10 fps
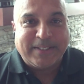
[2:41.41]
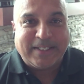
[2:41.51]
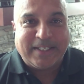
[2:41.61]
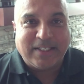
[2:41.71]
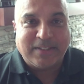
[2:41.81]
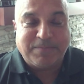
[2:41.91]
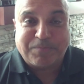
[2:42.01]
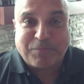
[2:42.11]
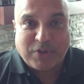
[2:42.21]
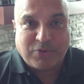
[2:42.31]
And
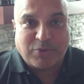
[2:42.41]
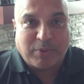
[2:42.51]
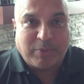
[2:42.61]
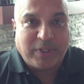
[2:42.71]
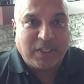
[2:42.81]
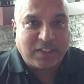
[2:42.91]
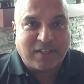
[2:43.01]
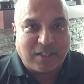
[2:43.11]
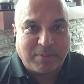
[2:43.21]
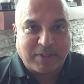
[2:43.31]
so we're really
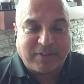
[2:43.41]
excited about